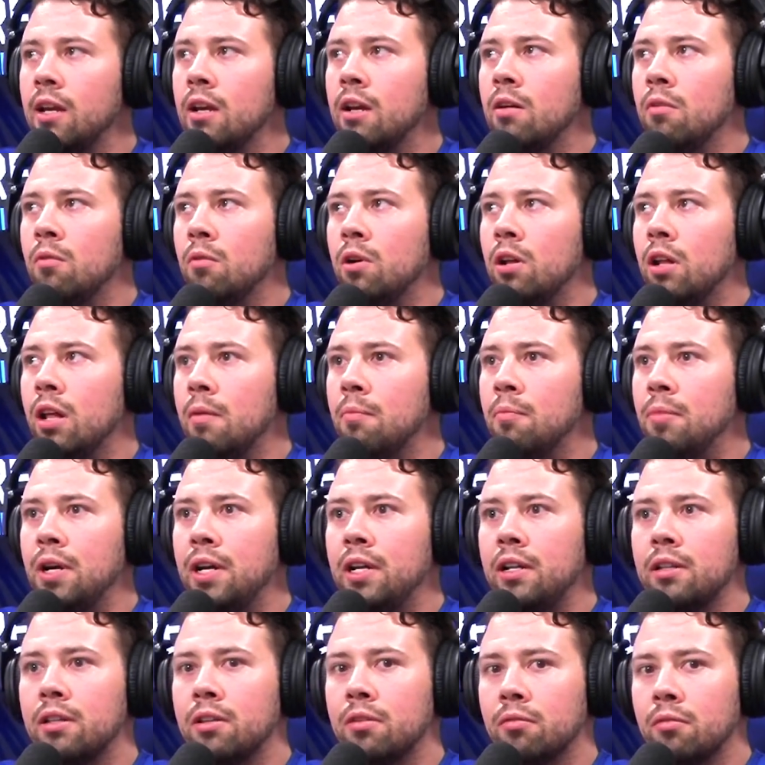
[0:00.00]
well, I bet
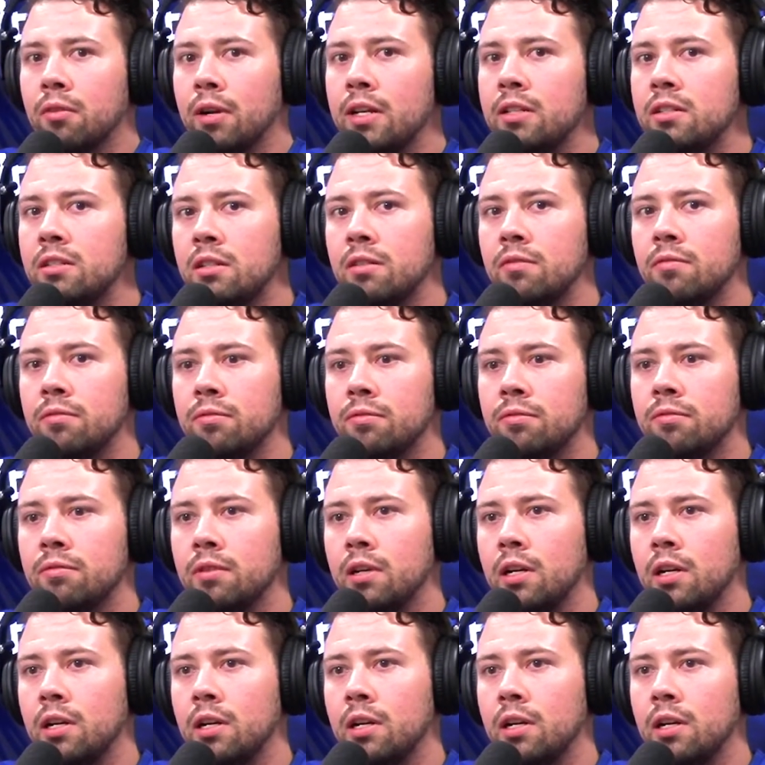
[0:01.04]
the rest of